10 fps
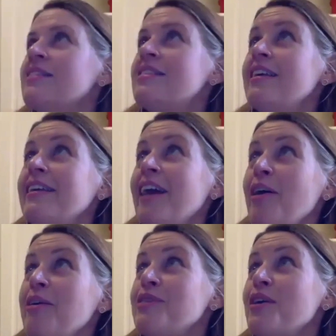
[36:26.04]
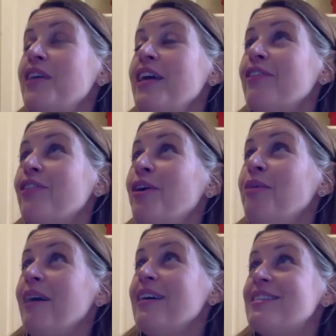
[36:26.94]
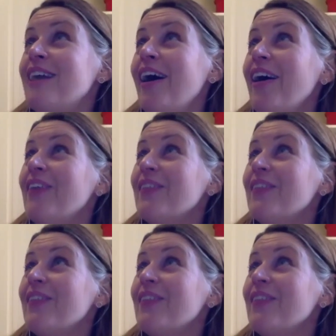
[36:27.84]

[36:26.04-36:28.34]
see. Now I have to think through myself.